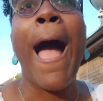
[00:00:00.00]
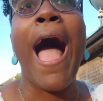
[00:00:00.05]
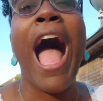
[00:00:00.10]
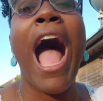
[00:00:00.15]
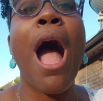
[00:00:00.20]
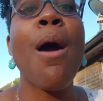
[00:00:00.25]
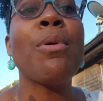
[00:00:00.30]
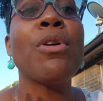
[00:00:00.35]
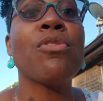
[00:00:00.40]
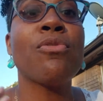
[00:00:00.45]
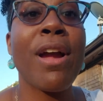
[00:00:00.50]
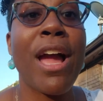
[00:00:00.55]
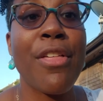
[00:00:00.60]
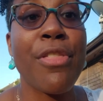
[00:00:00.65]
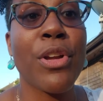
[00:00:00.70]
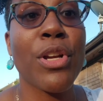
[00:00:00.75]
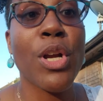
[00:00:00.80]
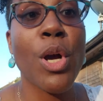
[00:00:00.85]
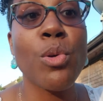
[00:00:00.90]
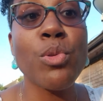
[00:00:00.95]
I would
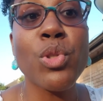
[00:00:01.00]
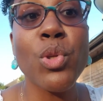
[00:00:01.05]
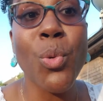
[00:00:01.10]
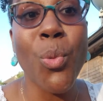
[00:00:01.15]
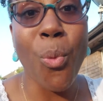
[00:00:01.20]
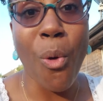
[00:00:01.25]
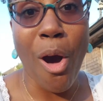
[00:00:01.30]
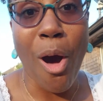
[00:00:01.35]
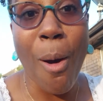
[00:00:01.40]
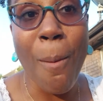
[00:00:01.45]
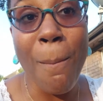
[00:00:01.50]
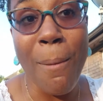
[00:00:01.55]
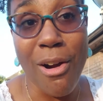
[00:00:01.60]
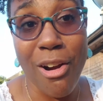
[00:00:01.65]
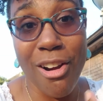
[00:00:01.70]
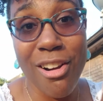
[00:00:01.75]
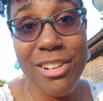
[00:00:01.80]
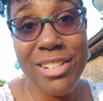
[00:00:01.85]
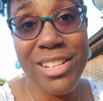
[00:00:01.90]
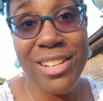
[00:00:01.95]
rather go to
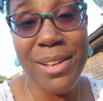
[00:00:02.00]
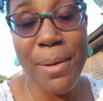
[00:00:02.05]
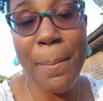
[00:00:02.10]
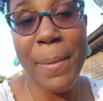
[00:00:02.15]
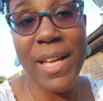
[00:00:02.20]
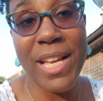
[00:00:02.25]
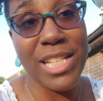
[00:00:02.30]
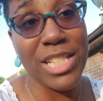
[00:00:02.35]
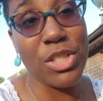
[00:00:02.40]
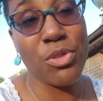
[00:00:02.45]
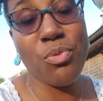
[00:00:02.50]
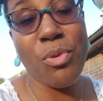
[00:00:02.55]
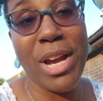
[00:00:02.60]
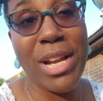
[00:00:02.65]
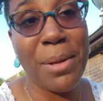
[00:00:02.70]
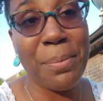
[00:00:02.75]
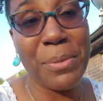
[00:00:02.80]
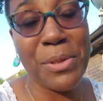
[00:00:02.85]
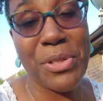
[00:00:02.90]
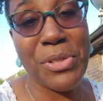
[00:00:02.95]
Walmart because it's right
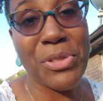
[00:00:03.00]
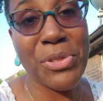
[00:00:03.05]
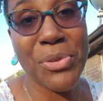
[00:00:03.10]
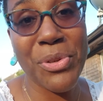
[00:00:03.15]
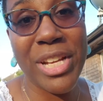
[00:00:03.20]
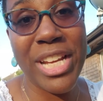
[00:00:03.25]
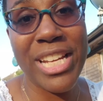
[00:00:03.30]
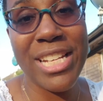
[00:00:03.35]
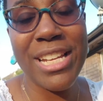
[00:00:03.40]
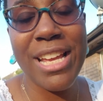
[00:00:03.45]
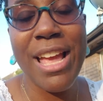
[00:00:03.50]
up the street